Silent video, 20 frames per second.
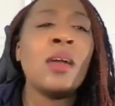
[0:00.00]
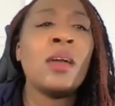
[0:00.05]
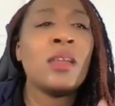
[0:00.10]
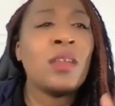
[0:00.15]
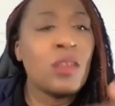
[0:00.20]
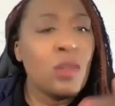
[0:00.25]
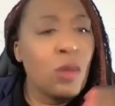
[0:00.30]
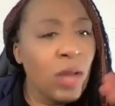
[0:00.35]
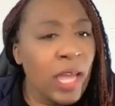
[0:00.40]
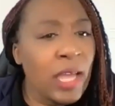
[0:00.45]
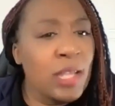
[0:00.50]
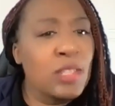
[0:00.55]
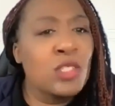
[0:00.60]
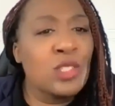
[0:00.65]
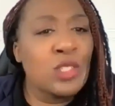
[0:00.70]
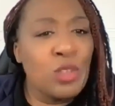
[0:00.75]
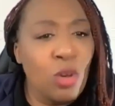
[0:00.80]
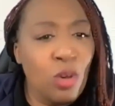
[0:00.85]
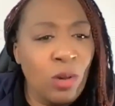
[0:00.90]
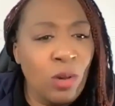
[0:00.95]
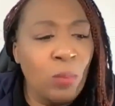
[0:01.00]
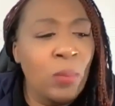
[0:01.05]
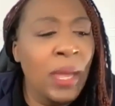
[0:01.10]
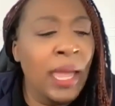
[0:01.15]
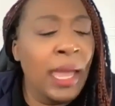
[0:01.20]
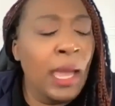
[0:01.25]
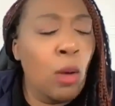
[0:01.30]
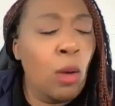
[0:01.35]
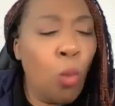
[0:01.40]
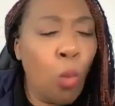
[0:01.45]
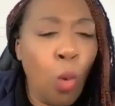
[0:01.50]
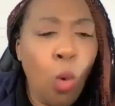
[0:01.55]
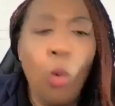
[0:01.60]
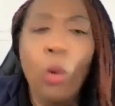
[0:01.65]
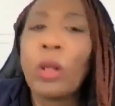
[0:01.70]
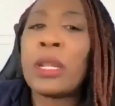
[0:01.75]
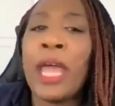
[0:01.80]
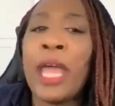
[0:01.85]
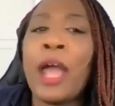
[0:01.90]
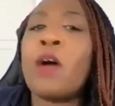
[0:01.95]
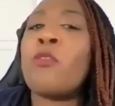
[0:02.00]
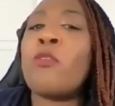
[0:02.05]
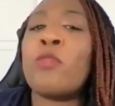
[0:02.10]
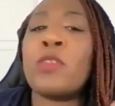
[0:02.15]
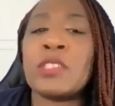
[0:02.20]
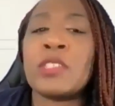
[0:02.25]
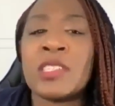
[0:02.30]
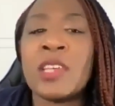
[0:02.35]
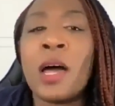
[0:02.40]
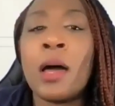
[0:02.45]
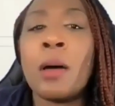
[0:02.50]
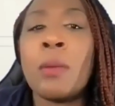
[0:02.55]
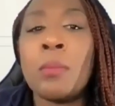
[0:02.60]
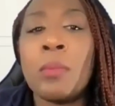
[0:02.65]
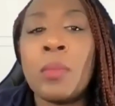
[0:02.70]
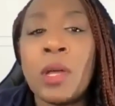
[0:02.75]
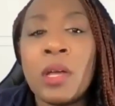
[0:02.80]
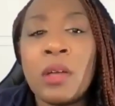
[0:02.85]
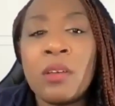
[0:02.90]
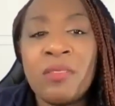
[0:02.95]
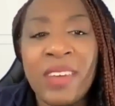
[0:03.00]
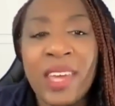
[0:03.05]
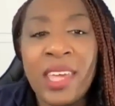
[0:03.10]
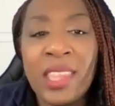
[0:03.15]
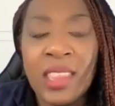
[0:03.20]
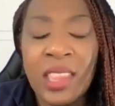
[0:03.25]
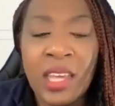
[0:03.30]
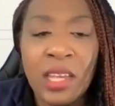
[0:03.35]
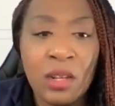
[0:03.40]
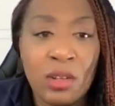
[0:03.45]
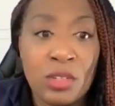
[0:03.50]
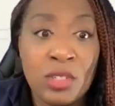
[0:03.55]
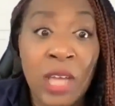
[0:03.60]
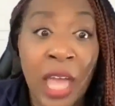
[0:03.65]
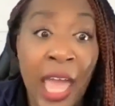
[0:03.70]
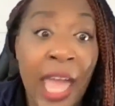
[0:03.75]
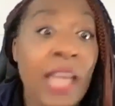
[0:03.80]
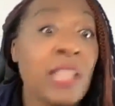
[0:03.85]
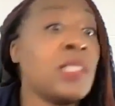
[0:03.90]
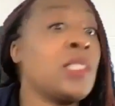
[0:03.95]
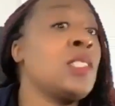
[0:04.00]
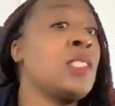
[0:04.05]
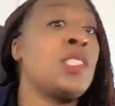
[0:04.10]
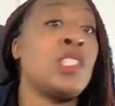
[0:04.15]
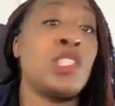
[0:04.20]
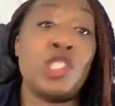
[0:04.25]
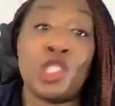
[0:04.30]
it took being worn down for some faith leaders to actually just